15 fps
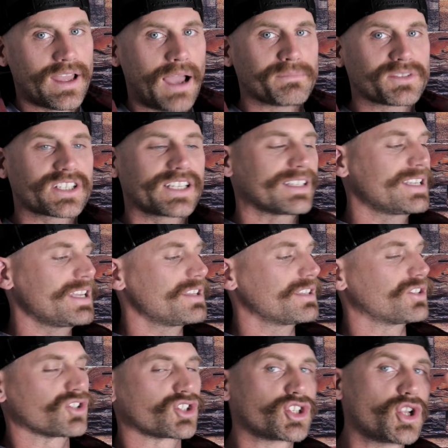I'm just going to say that
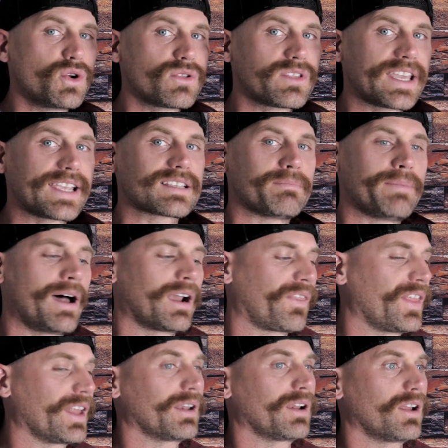there's two things about it
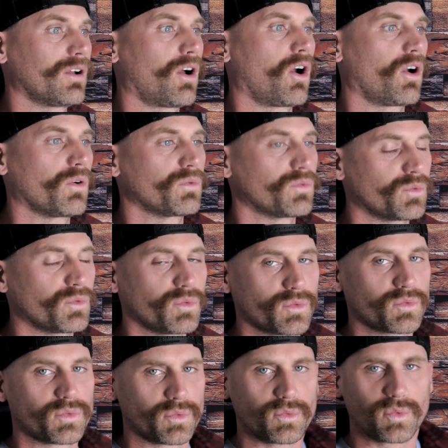that are
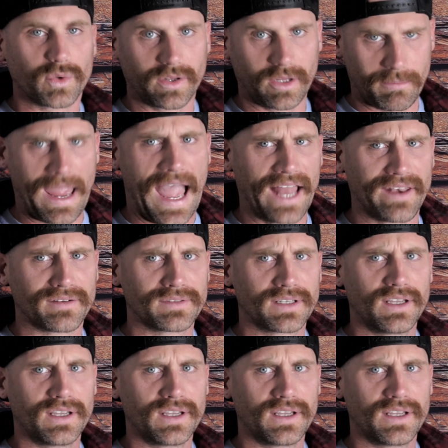really bad.